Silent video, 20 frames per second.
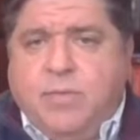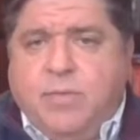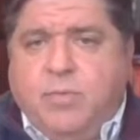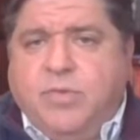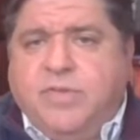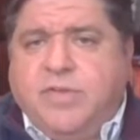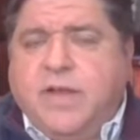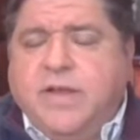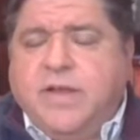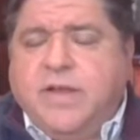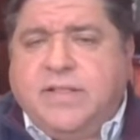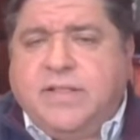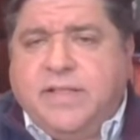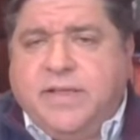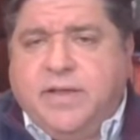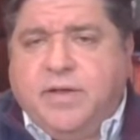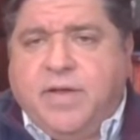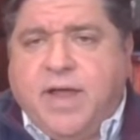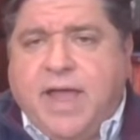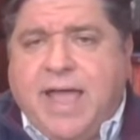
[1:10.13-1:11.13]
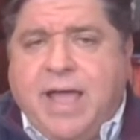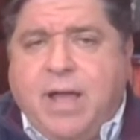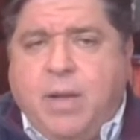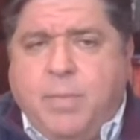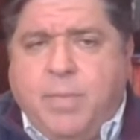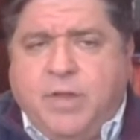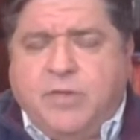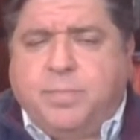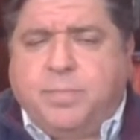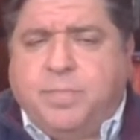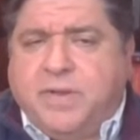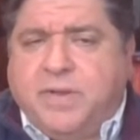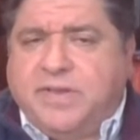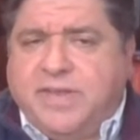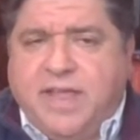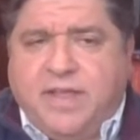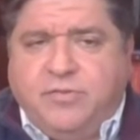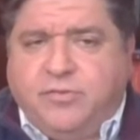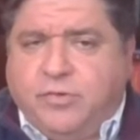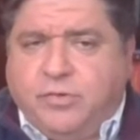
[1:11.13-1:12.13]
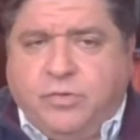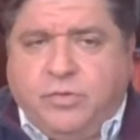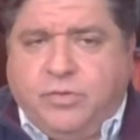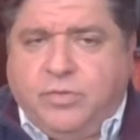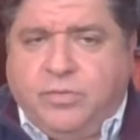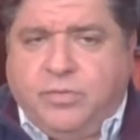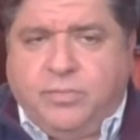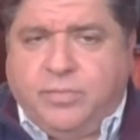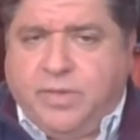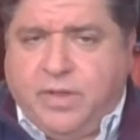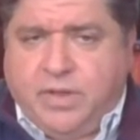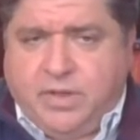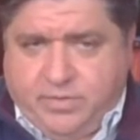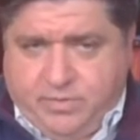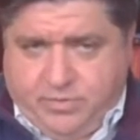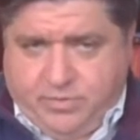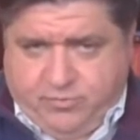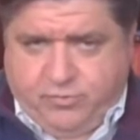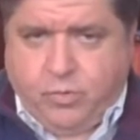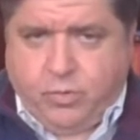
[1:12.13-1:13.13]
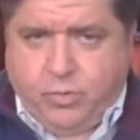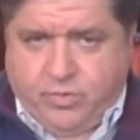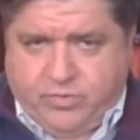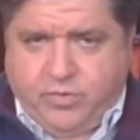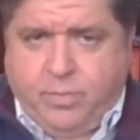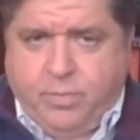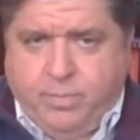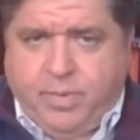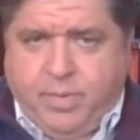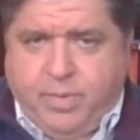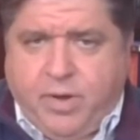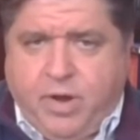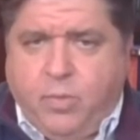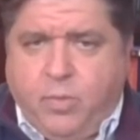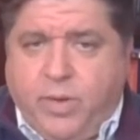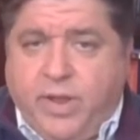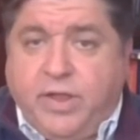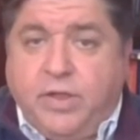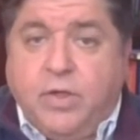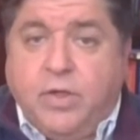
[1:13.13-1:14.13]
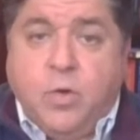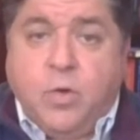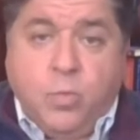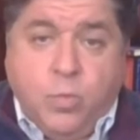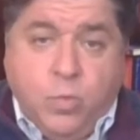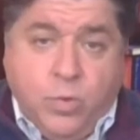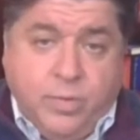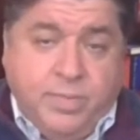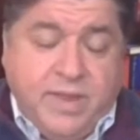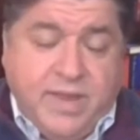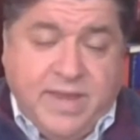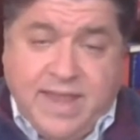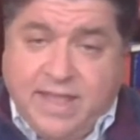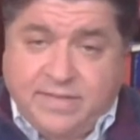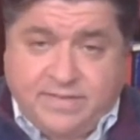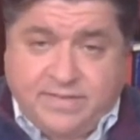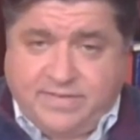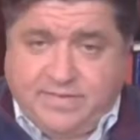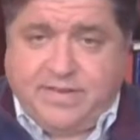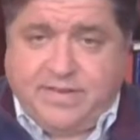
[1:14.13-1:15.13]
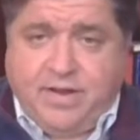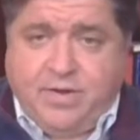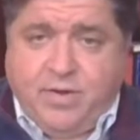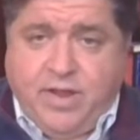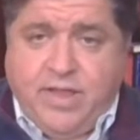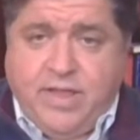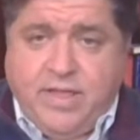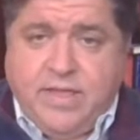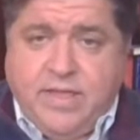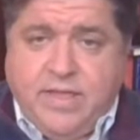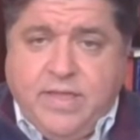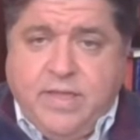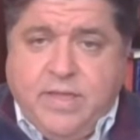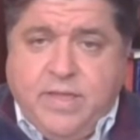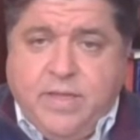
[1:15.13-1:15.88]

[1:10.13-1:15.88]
it was unclear how much potential short-term borrowing would be necessary.